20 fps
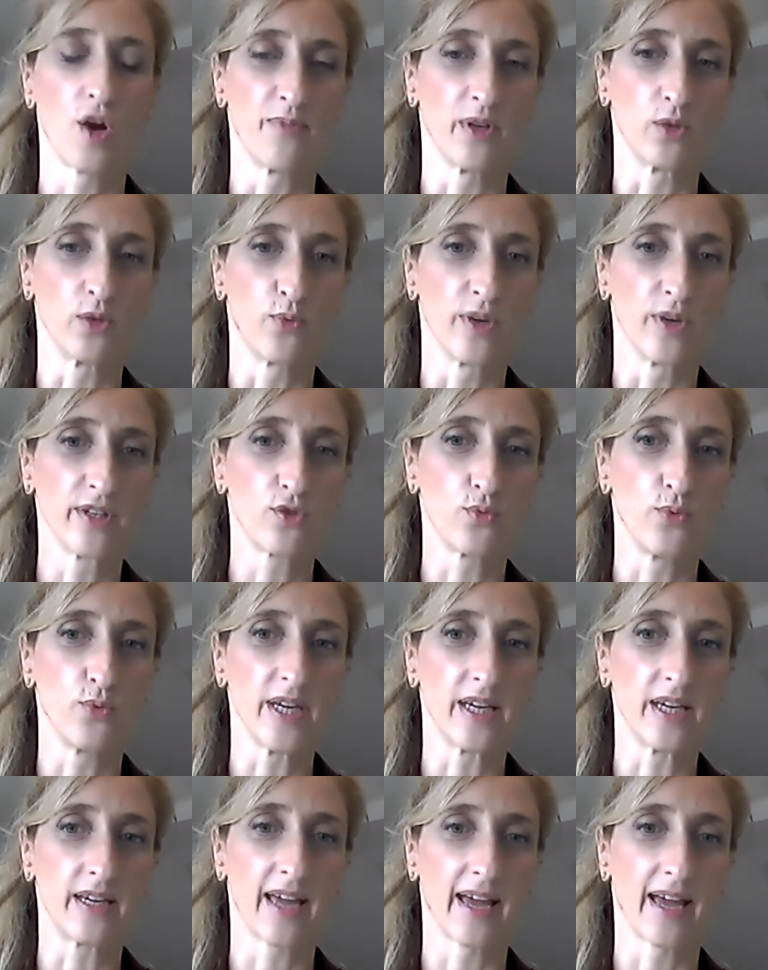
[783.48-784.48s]
that once
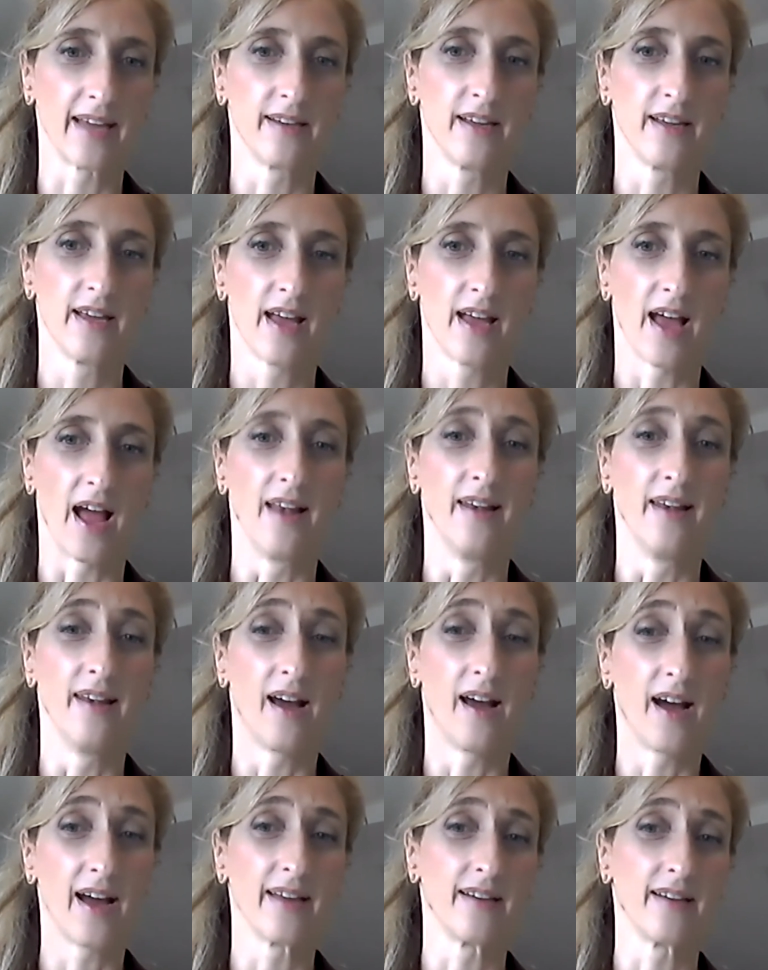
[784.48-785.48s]
we can
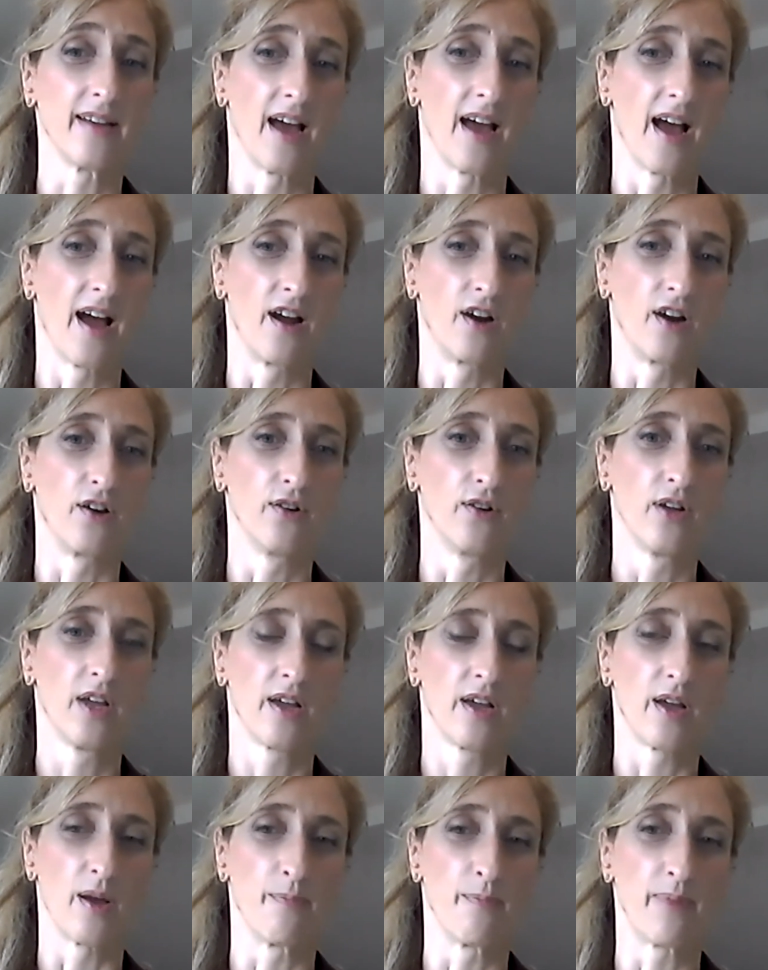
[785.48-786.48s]
align our
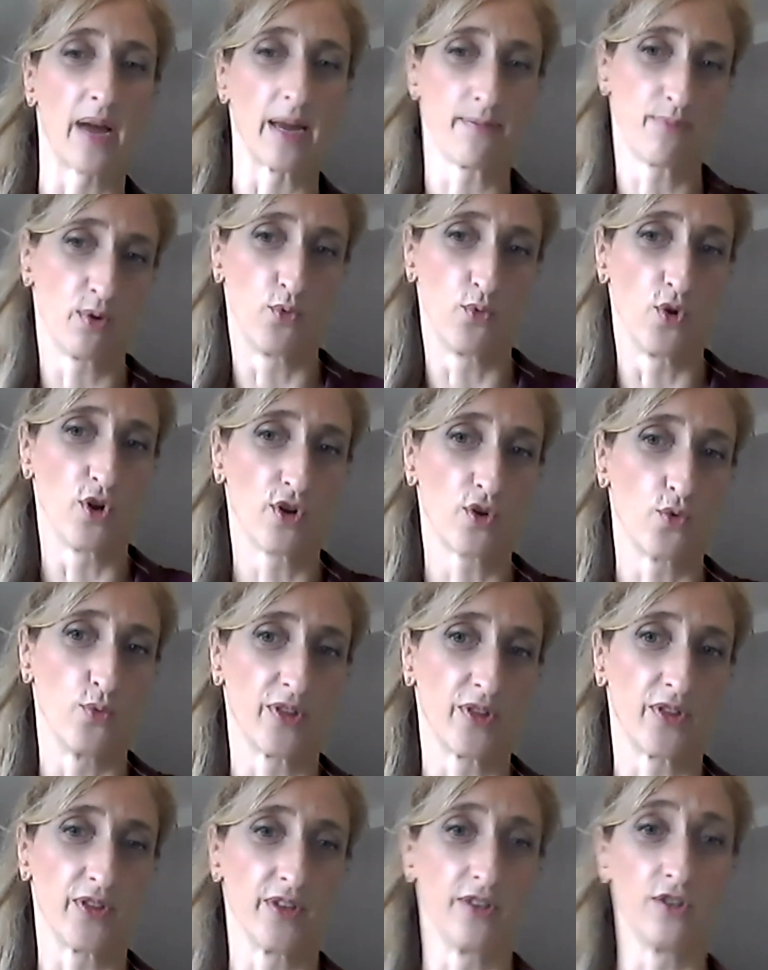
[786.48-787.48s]
paperwork with
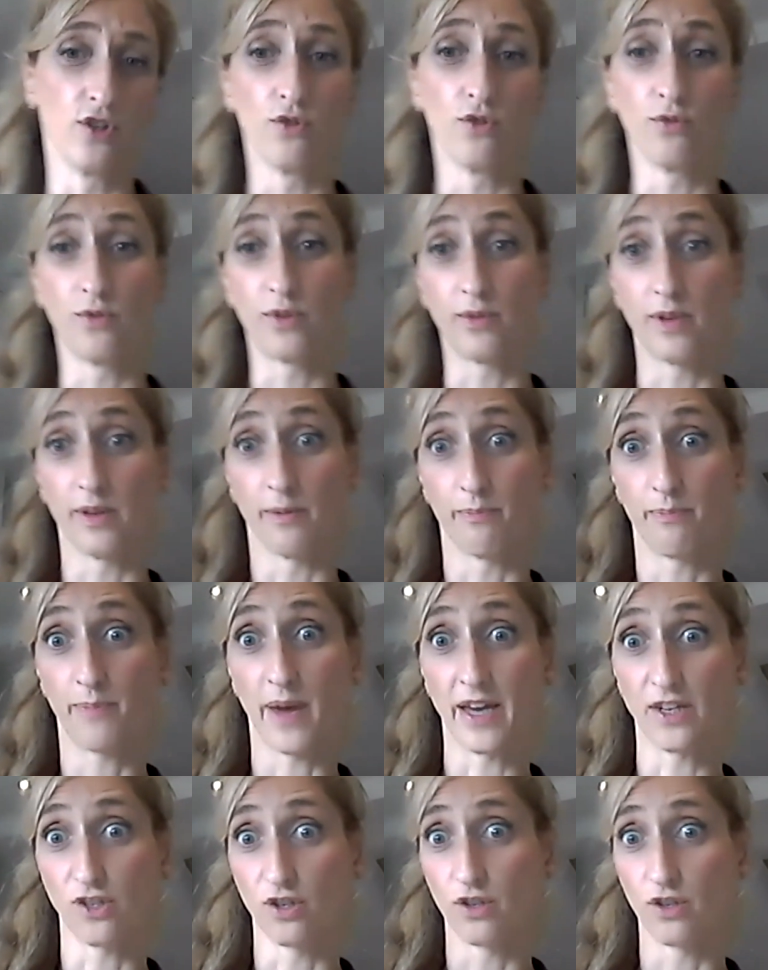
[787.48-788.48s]
the new
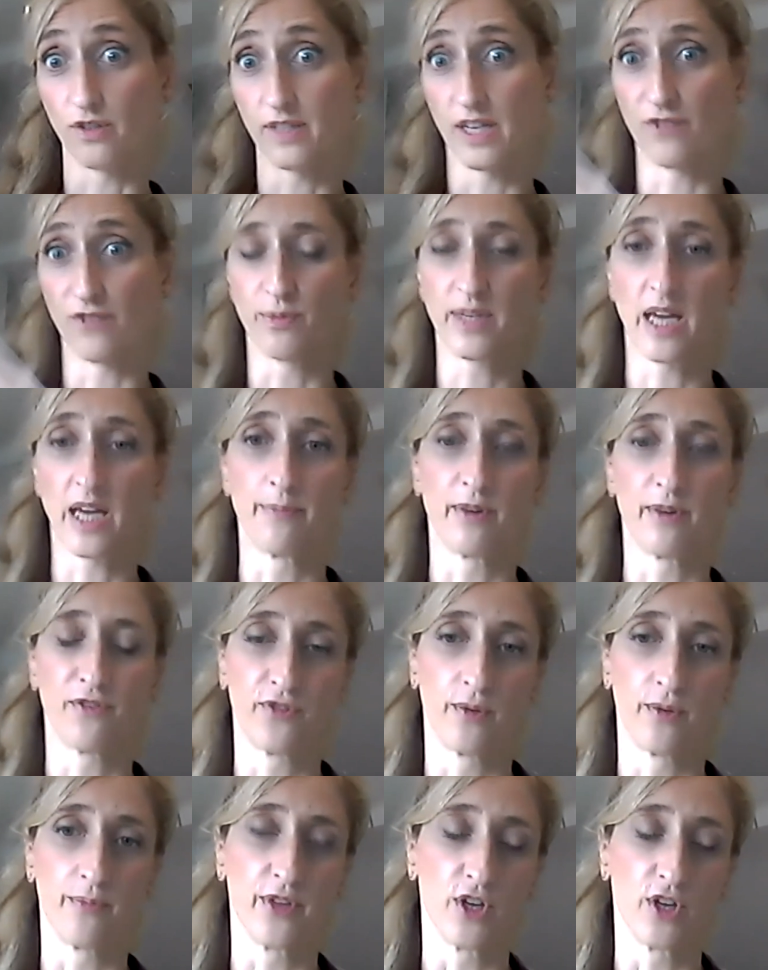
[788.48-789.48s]
patient consent forms coming
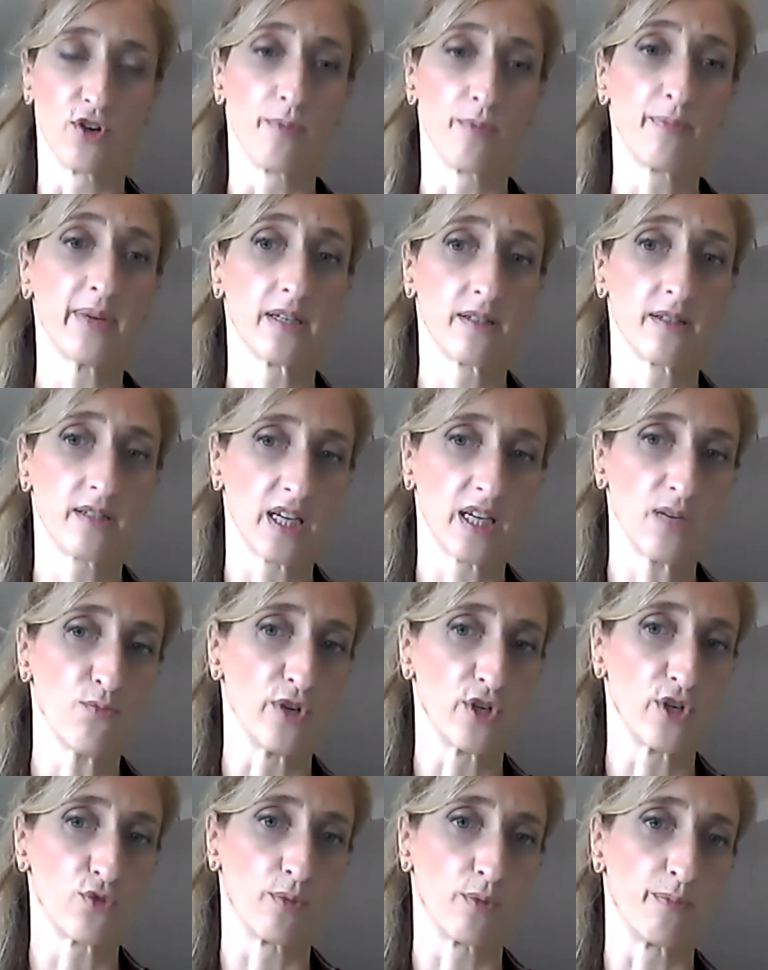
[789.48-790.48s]
from the European team,
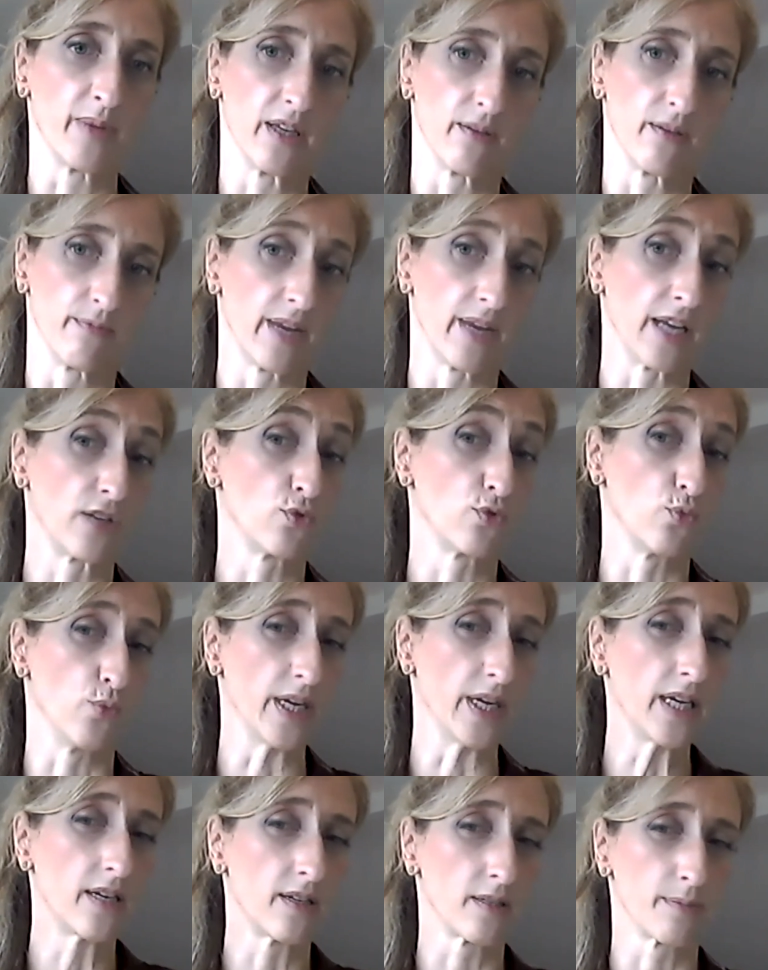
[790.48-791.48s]
which will be next
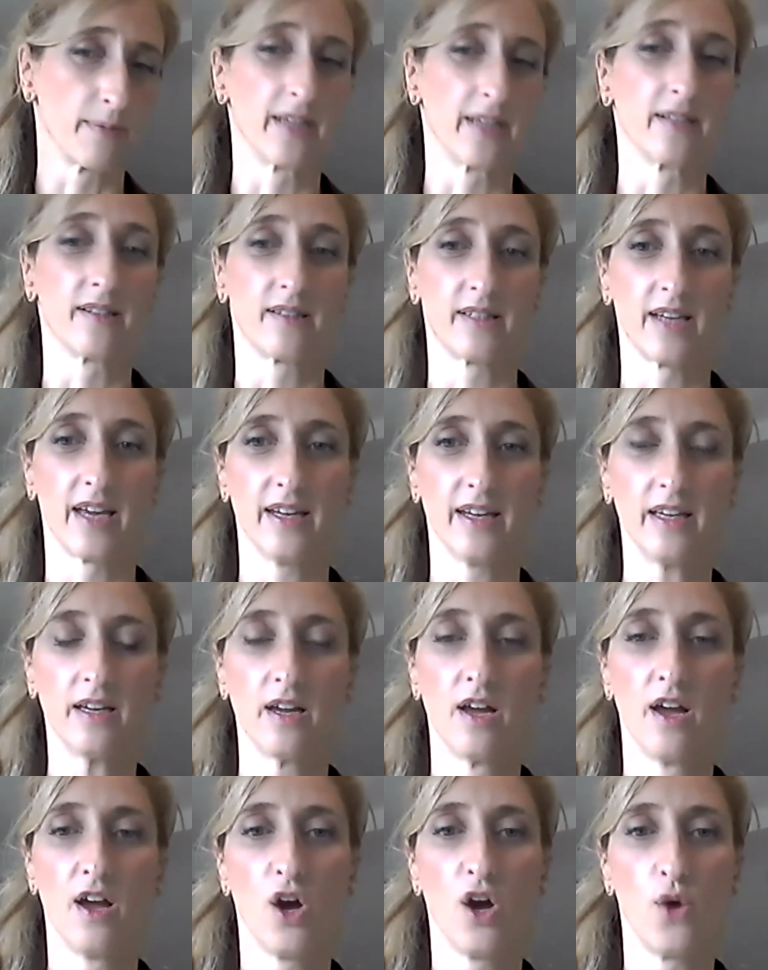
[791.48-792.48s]
week, is my understanding,
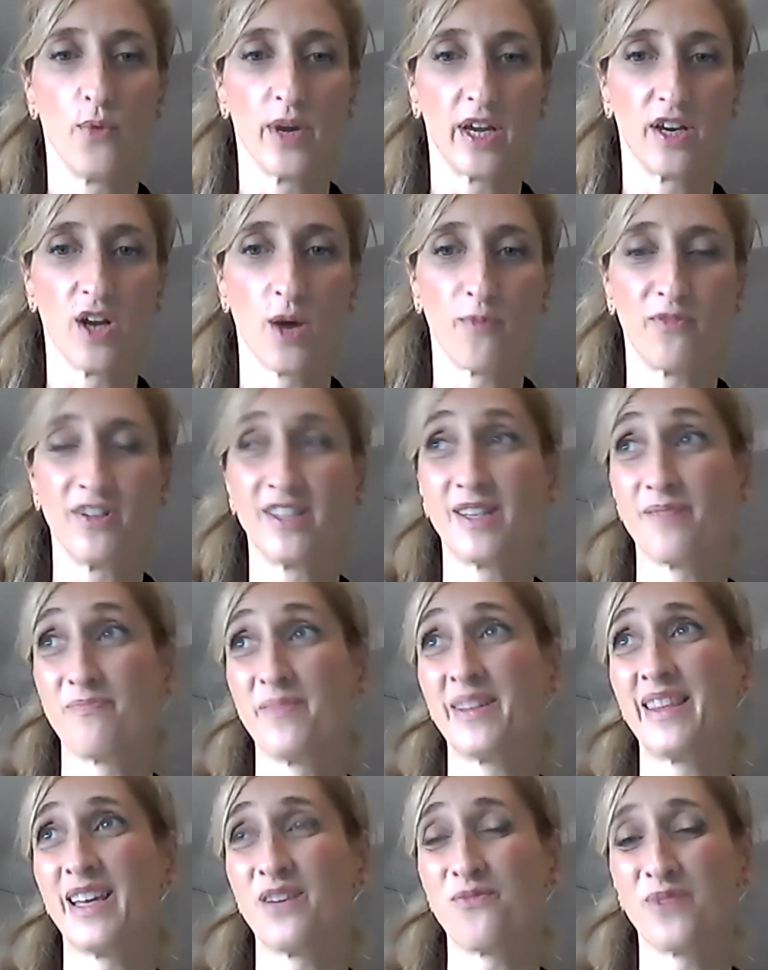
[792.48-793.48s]
we can hopefully
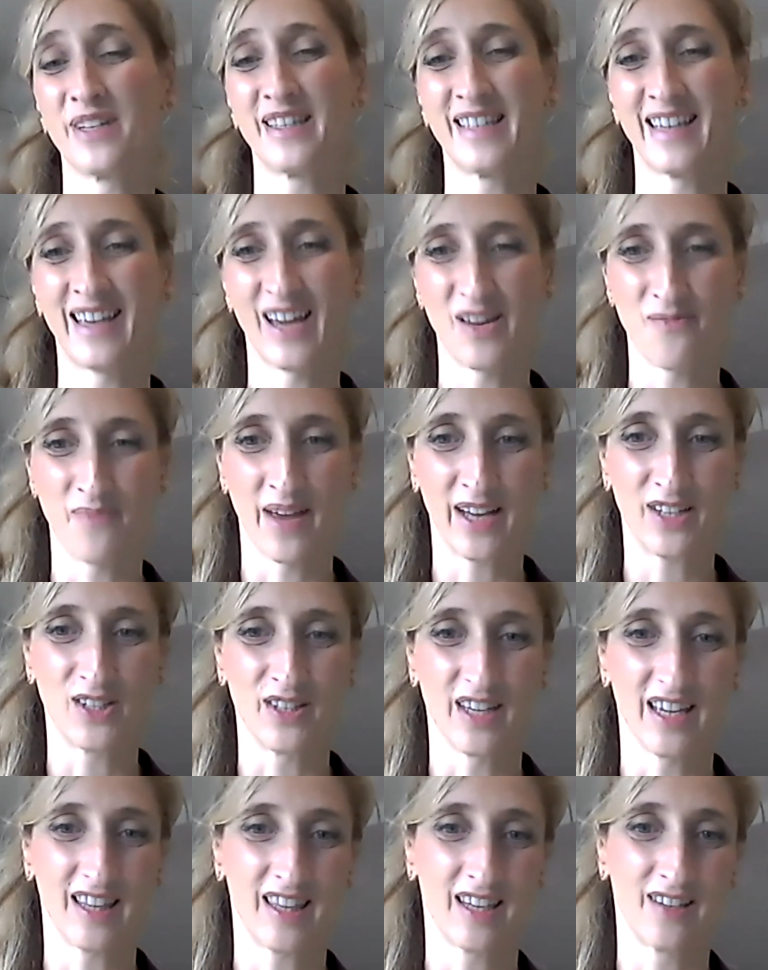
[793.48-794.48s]
submit that once again back to
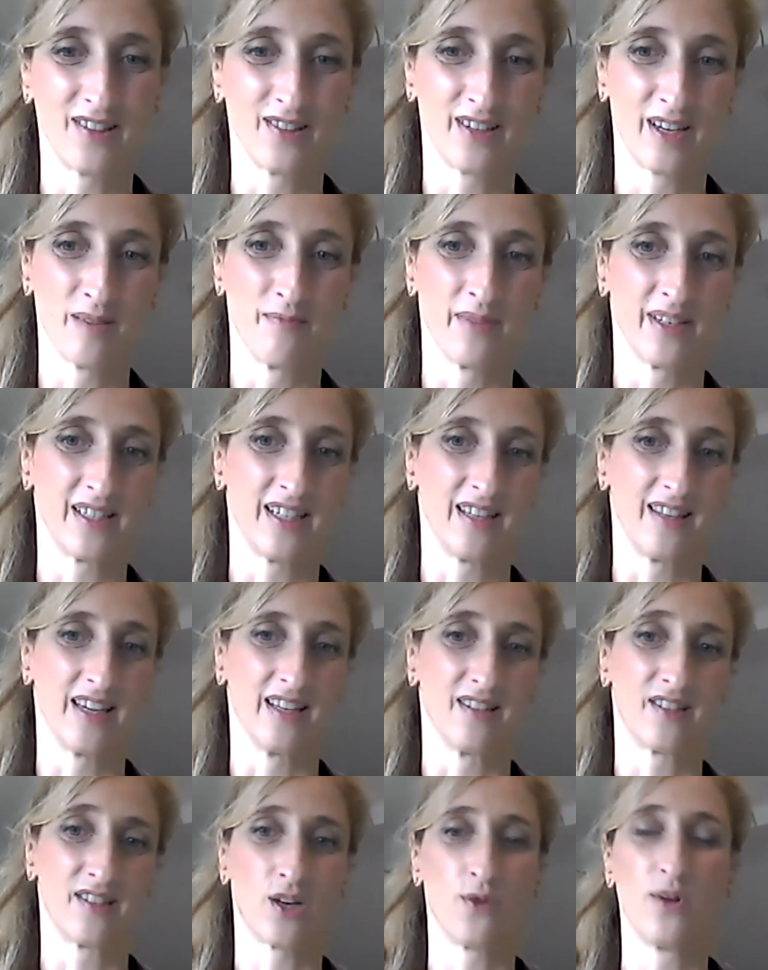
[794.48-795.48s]
the ethical committee
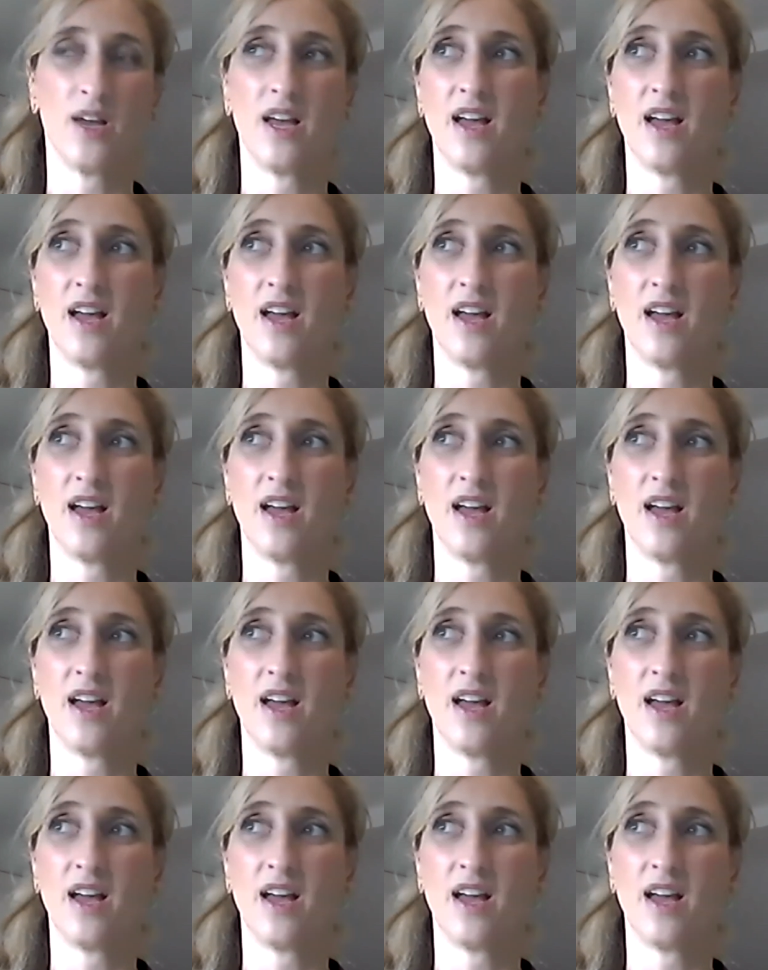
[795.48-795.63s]
then. So